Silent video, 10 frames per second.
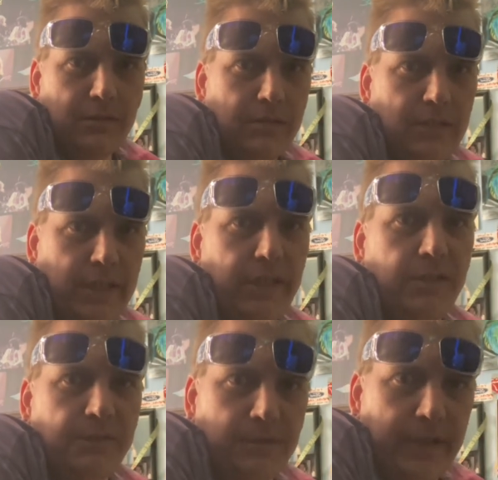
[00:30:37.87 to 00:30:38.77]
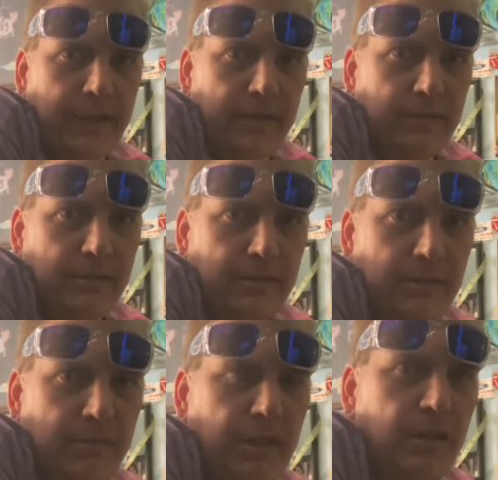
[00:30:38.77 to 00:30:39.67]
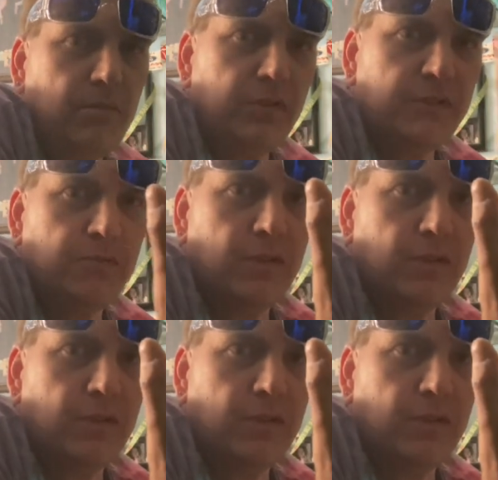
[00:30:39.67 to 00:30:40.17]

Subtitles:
It is free. I mean, how much more